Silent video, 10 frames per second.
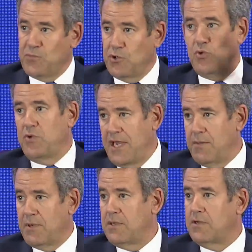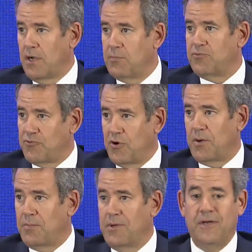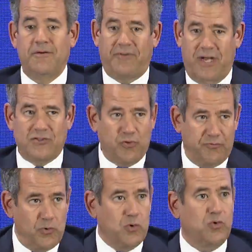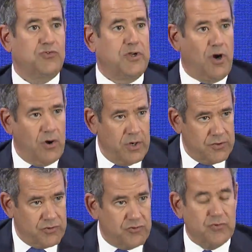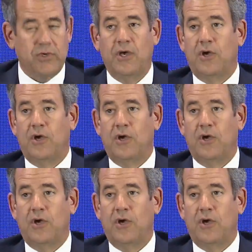you name it, comes from fossil fuels in our industry.